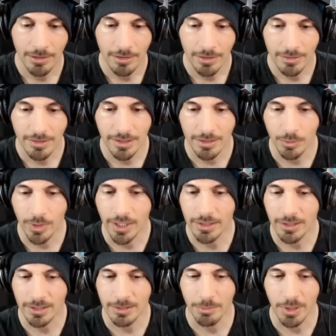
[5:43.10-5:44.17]
It's not the way I
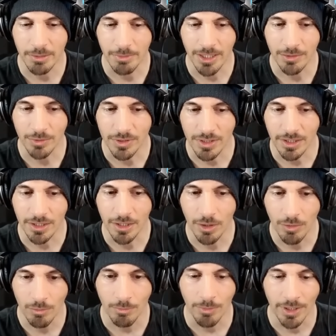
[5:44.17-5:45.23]
thought the pick ban was going to
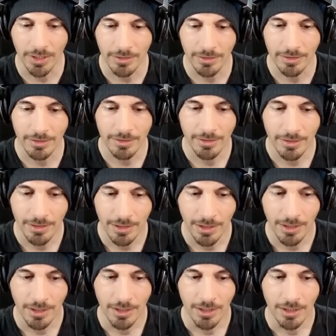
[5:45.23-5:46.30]
go, but
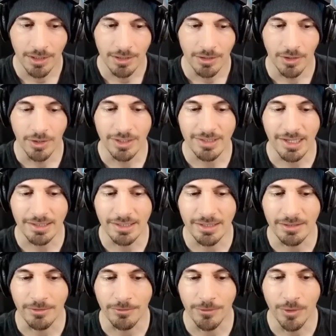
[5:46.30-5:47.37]
there is at
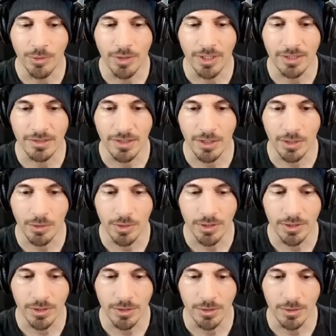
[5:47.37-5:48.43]
least a few things that are going
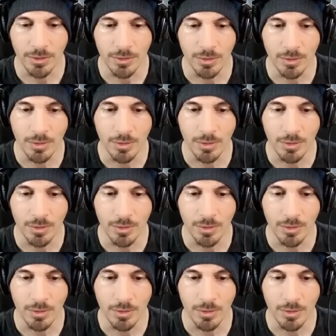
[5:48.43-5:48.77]
to...